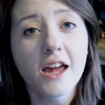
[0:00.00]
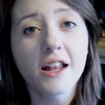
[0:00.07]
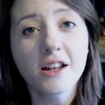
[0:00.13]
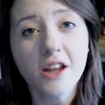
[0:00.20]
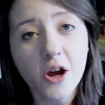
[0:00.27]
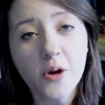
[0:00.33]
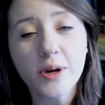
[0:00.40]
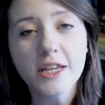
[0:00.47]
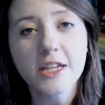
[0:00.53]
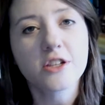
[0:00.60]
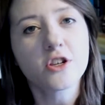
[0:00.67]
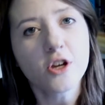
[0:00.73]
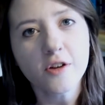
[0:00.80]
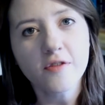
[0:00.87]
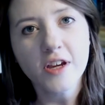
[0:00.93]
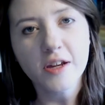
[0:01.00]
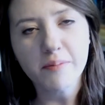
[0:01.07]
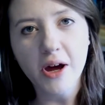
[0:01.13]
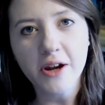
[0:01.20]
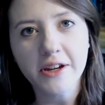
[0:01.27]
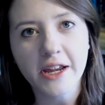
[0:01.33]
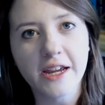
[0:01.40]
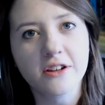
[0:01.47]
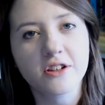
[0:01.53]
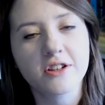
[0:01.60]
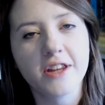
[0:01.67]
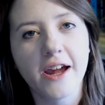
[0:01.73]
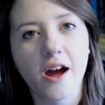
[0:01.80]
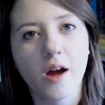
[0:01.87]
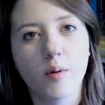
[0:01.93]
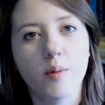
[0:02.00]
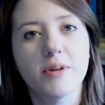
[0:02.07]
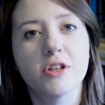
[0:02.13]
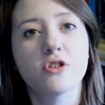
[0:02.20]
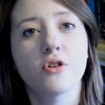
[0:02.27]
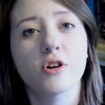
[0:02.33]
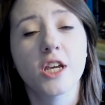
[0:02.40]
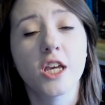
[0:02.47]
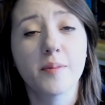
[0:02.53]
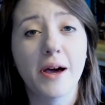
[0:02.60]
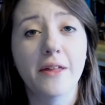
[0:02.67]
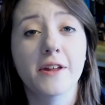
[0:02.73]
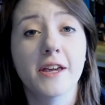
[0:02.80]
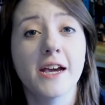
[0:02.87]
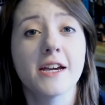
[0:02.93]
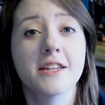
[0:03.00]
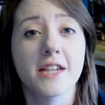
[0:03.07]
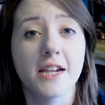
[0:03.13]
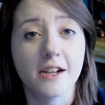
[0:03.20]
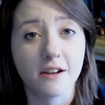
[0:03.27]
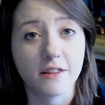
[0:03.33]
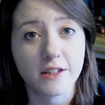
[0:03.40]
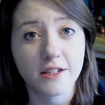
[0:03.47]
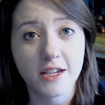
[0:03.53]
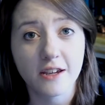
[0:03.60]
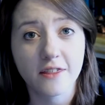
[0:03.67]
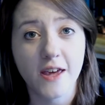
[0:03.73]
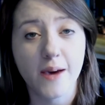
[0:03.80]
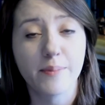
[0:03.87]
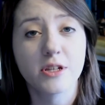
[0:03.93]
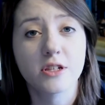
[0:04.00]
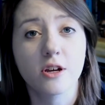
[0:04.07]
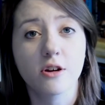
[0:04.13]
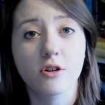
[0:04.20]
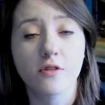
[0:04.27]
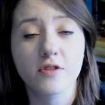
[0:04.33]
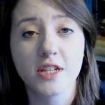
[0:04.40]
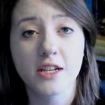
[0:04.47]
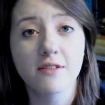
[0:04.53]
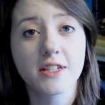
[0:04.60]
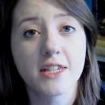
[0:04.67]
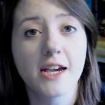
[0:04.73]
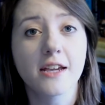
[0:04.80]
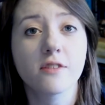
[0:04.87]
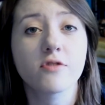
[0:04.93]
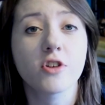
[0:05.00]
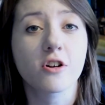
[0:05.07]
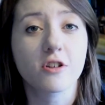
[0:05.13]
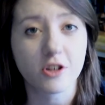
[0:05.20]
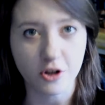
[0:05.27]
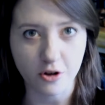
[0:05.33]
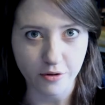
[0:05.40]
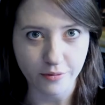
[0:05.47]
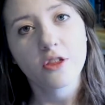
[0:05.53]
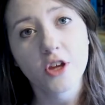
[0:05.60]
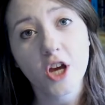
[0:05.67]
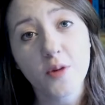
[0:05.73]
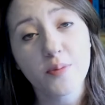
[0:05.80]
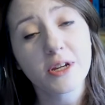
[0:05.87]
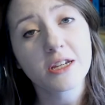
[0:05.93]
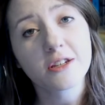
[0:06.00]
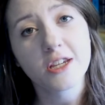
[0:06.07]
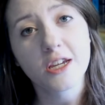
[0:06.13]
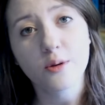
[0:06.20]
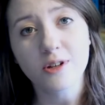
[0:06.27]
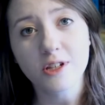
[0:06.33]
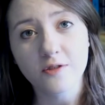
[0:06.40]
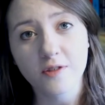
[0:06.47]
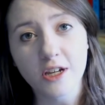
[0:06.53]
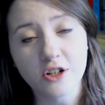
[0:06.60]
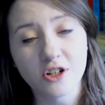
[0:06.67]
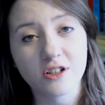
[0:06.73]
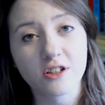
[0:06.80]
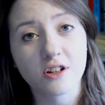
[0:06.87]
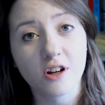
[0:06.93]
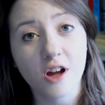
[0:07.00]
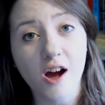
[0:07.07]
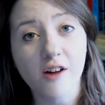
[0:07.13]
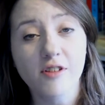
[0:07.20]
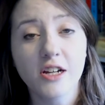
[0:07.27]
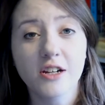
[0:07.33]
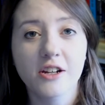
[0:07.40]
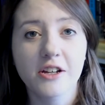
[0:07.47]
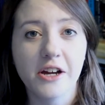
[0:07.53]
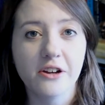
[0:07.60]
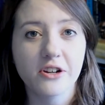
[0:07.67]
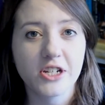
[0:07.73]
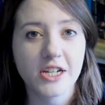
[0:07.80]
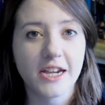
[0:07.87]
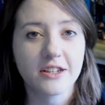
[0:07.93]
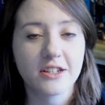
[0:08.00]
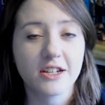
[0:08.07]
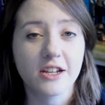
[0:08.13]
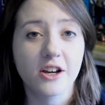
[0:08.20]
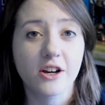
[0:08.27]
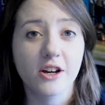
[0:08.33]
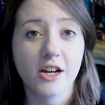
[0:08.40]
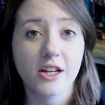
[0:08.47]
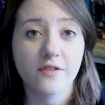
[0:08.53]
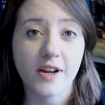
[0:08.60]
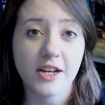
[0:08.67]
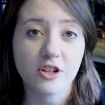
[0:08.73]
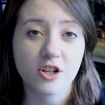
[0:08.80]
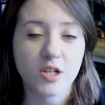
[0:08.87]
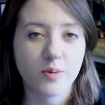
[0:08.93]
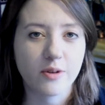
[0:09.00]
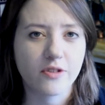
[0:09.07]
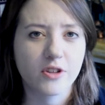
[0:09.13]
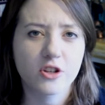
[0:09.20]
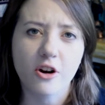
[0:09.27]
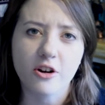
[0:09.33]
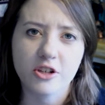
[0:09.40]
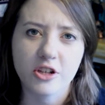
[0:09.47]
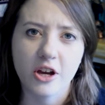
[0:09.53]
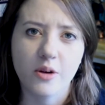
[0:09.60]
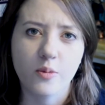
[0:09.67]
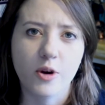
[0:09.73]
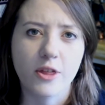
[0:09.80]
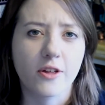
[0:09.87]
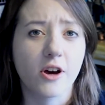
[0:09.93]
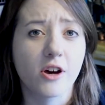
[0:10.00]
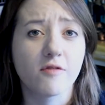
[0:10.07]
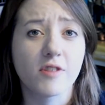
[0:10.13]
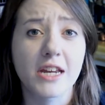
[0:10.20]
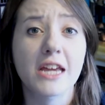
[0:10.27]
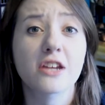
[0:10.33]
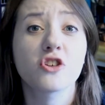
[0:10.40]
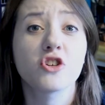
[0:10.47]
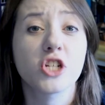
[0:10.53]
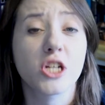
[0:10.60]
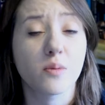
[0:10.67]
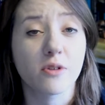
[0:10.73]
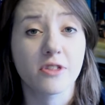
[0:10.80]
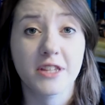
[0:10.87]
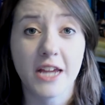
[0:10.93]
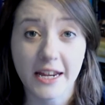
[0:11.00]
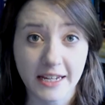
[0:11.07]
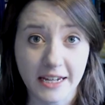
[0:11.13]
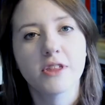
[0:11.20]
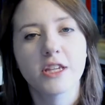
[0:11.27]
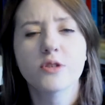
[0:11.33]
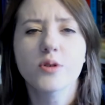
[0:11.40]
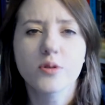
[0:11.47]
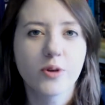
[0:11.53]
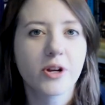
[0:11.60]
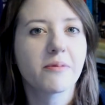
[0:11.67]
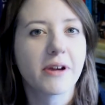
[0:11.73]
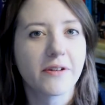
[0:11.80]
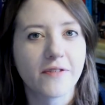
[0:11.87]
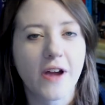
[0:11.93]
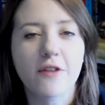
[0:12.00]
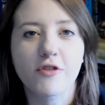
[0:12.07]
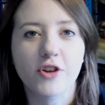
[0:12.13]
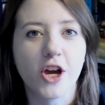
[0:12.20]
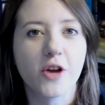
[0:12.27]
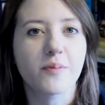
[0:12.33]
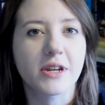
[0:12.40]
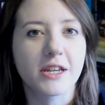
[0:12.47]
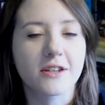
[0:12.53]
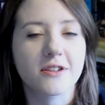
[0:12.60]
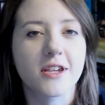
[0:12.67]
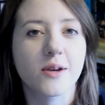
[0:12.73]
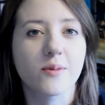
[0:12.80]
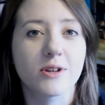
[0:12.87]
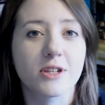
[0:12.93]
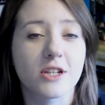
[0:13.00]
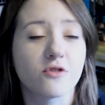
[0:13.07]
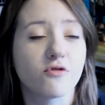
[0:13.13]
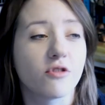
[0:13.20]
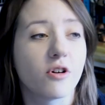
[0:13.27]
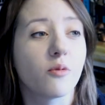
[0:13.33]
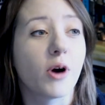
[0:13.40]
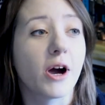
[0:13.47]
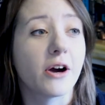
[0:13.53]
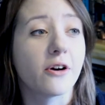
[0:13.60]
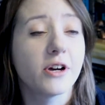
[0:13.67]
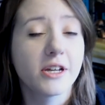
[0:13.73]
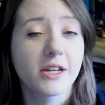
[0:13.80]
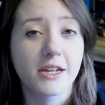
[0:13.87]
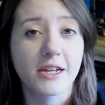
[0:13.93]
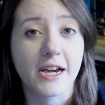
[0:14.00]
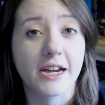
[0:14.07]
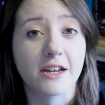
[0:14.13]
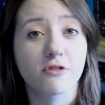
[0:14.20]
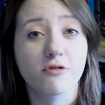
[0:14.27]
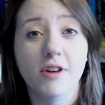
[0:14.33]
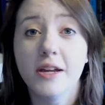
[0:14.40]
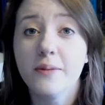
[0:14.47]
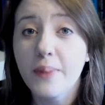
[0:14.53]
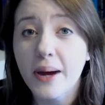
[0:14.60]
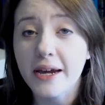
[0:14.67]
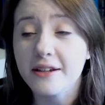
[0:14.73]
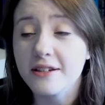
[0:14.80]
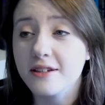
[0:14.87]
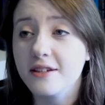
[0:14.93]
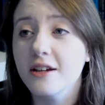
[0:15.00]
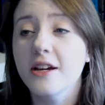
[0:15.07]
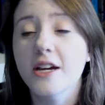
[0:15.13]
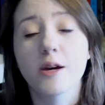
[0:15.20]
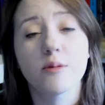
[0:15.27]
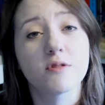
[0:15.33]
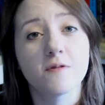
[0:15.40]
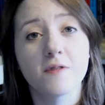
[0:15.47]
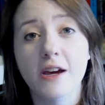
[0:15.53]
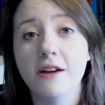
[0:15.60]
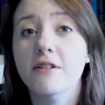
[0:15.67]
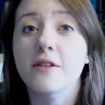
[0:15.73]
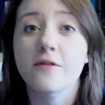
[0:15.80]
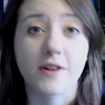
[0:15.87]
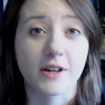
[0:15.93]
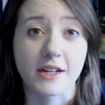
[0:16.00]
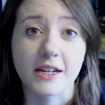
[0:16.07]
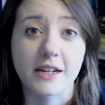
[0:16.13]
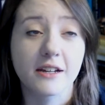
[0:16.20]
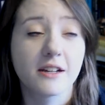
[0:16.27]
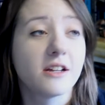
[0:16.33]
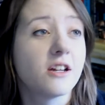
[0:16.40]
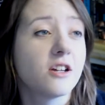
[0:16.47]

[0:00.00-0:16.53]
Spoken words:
Hello, it is Whovian Monday, and today I will be talking about The Caretaker, the sixth episode of Series 8 of Doctor Who. The opening sequence features Clara negotiating her adventures with the Doctor with her relationship with Danny. This was one of my favourite opening sequences for a while. It had great pace, it was very funny.